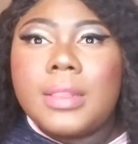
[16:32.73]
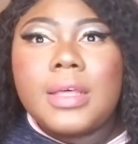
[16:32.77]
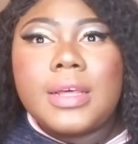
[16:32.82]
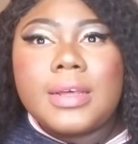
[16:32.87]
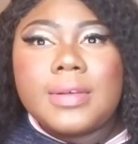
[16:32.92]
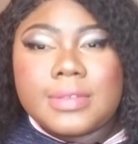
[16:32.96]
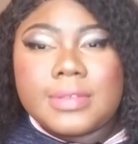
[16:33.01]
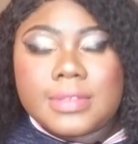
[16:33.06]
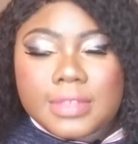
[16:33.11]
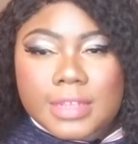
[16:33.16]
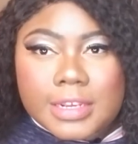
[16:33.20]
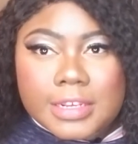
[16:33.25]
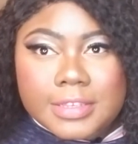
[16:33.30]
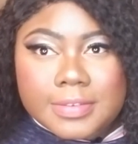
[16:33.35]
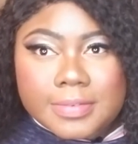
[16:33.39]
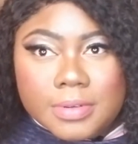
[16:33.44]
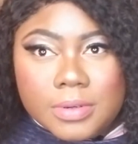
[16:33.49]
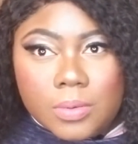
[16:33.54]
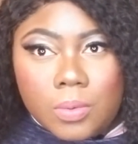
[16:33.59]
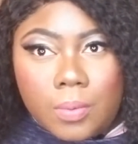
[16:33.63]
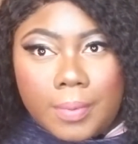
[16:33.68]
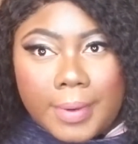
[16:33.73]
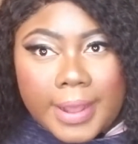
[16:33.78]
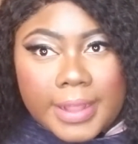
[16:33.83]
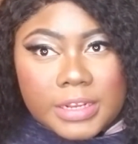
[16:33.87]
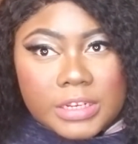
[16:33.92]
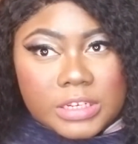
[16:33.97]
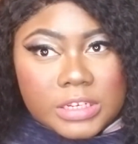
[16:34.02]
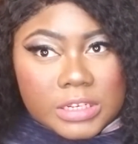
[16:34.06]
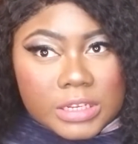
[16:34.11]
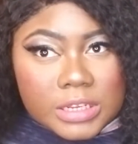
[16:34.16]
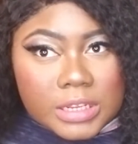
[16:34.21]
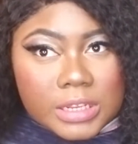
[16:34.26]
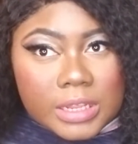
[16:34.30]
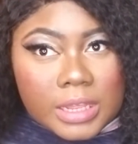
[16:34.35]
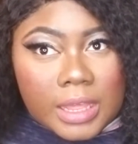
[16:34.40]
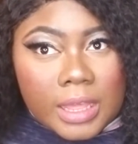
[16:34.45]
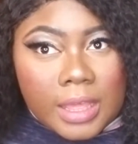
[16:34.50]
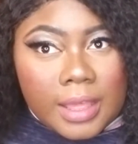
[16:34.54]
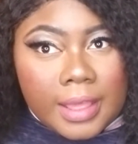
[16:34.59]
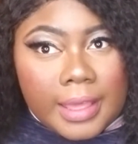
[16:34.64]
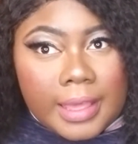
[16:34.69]
loves, thanks for
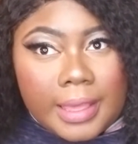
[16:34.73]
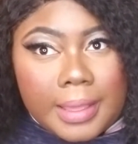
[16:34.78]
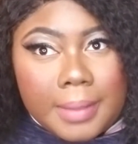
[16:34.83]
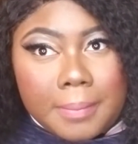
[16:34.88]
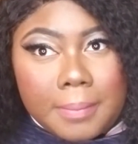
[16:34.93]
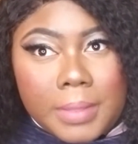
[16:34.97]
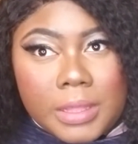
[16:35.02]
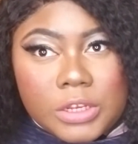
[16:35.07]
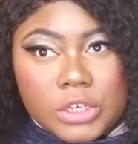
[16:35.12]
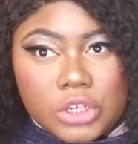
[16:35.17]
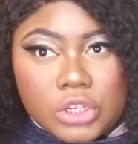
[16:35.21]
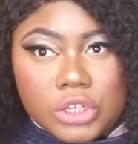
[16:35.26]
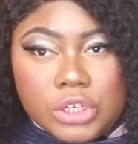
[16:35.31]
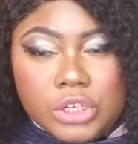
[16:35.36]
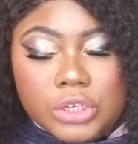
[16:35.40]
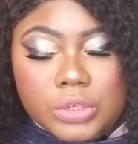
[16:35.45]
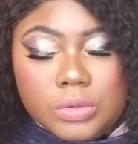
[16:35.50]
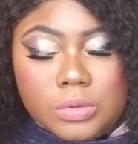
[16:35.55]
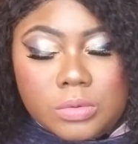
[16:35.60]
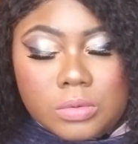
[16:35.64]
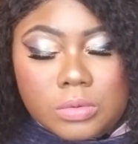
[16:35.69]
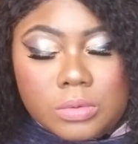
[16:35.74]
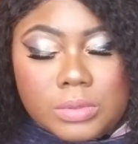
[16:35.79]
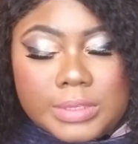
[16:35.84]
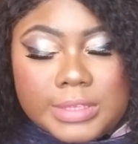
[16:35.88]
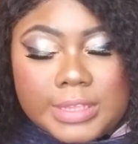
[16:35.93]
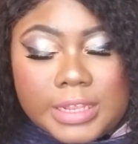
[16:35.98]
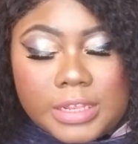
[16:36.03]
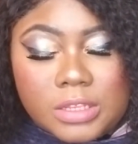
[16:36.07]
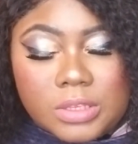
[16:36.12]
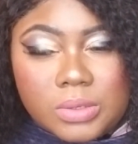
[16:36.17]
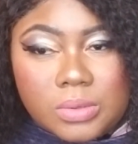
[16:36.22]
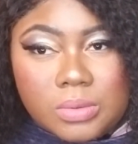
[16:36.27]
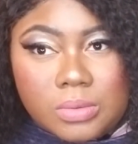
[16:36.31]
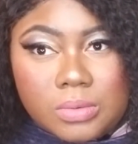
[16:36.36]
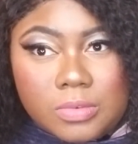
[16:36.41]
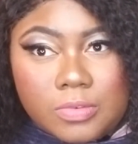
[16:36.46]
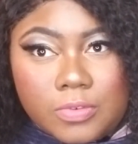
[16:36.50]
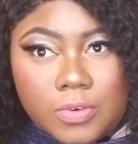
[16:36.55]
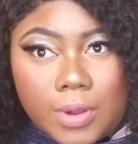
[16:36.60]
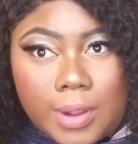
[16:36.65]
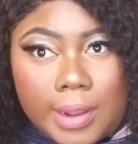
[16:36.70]
watching, and make sure you stay
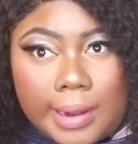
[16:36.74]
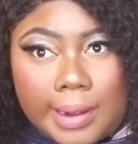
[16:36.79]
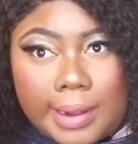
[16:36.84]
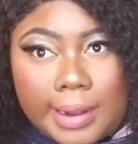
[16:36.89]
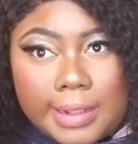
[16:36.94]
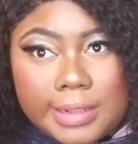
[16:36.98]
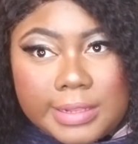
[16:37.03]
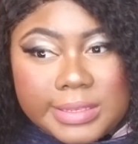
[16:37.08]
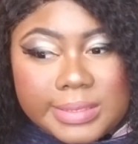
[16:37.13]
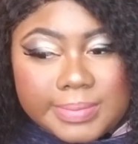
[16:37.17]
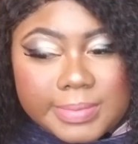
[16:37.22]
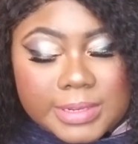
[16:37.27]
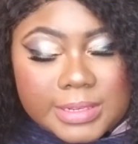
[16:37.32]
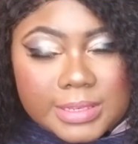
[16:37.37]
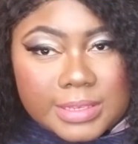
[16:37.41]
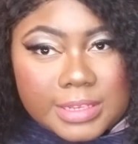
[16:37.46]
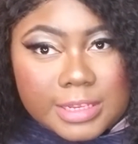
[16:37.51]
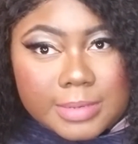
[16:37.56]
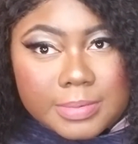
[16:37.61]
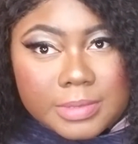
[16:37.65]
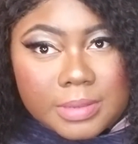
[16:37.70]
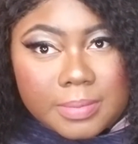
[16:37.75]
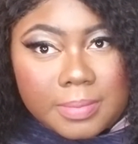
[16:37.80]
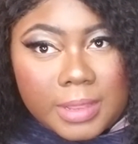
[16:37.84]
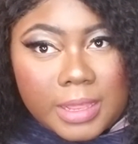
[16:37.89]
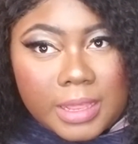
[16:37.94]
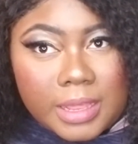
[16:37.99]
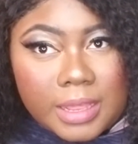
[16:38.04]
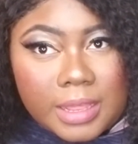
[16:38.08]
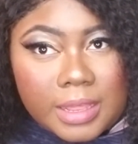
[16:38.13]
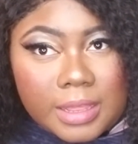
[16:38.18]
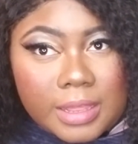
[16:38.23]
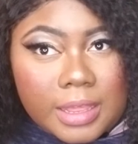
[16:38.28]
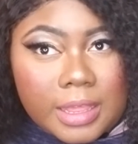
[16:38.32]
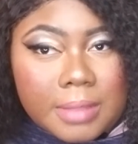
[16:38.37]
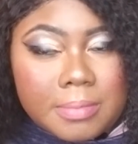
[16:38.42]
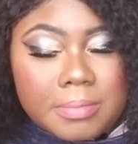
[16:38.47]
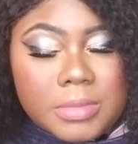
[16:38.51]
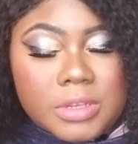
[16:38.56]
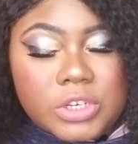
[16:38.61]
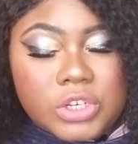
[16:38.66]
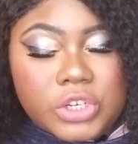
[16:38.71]
tuned for next month's Ipsy bag,
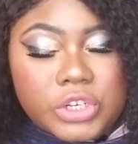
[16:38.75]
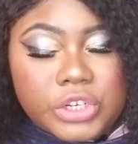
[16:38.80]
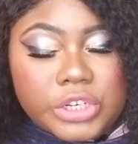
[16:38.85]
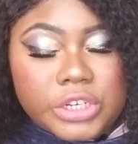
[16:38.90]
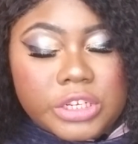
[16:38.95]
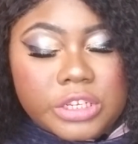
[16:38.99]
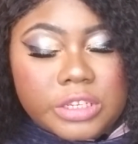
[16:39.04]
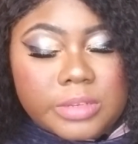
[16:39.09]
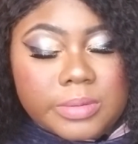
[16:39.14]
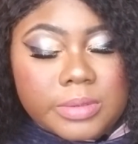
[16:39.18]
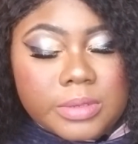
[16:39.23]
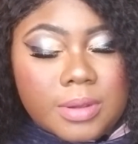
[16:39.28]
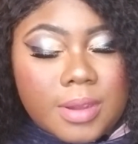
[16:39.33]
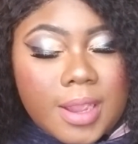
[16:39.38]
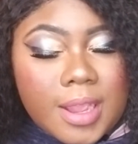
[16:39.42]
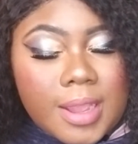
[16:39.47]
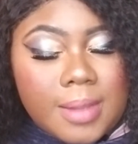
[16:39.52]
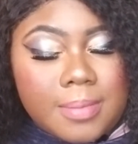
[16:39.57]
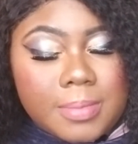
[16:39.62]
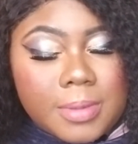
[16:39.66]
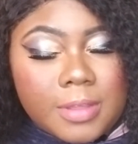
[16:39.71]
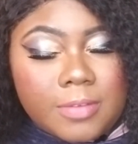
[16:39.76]
and make sure you subscribe.